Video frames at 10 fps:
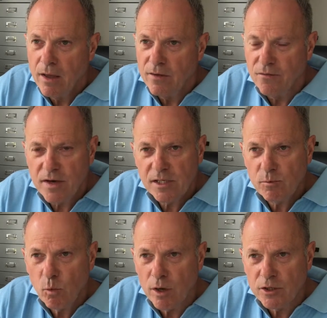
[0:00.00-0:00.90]
The
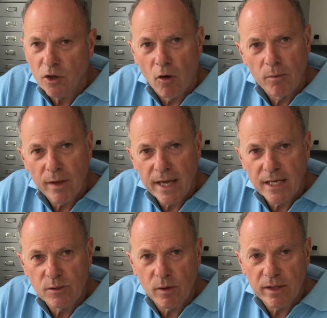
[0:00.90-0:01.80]
first workshop
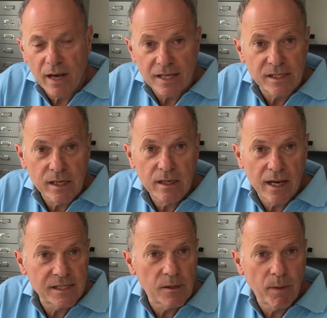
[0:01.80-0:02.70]
is with Lester
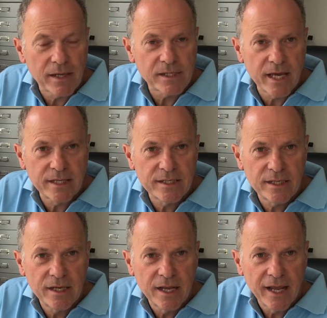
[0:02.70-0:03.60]
Plaskett.
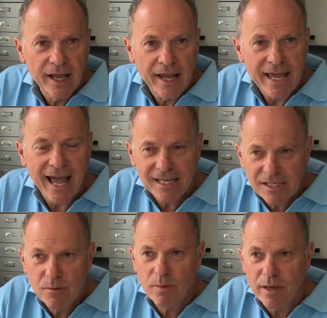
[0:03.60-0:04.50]
He
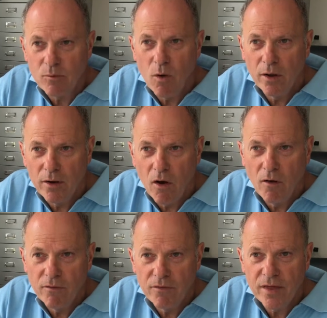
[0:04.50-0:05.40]
has to be one
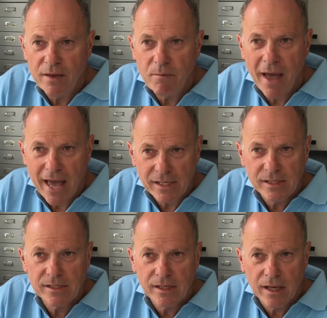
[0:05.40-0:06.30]
of the
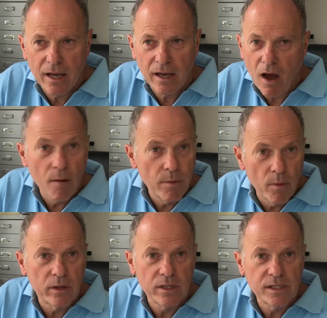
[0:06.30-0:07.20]
best armour
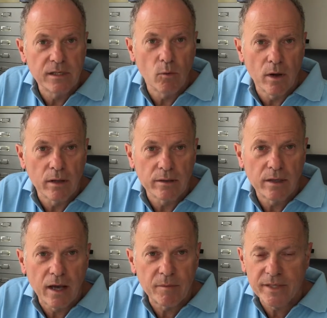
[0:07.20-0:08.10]
modellers in the world.
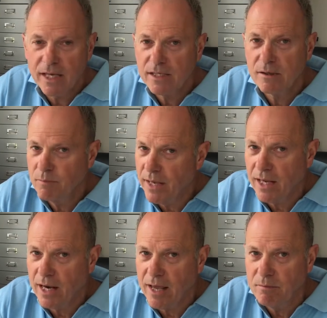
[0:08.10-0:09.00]
I mean, that's a big
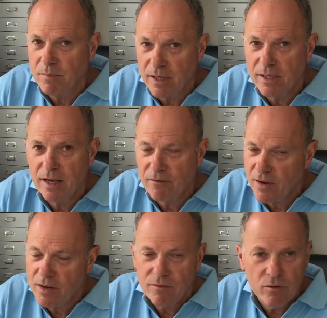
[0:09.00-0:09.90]
claim, but if
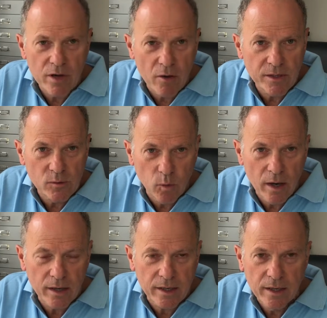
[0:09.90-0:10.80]
any of you know his
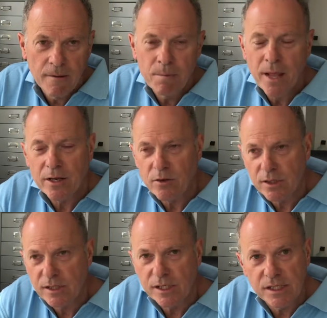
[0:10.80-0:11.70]
work, and you
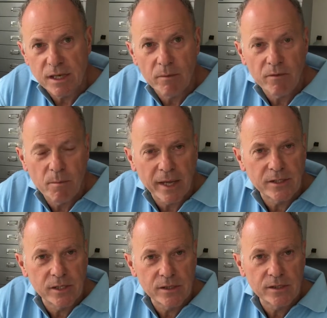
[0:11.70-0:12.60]
can see some of the
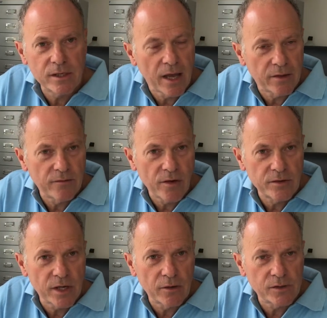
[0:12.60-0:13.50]
pictures and the
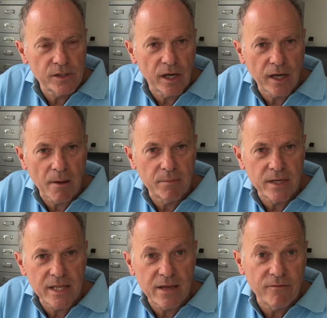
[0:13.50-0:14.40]
photos that
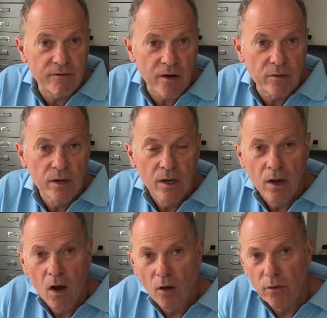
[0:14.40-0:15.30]
accompany the info
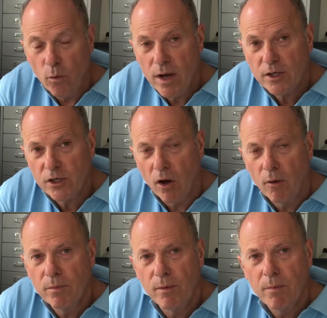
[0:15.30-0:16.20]
on the
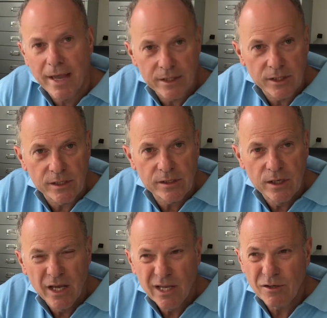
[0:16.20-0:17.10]
workshop pages,
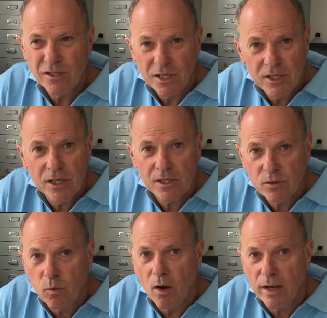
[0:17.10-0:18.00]
you'll see
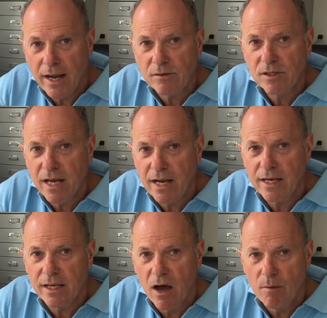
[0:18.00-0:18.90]
just what an
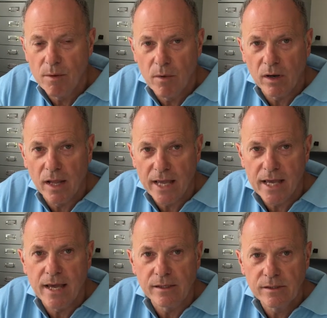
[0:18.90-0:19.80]
outstanding armour modeller
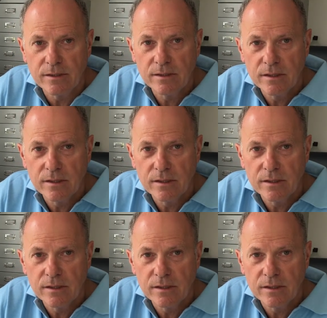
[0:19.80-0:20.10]
he is.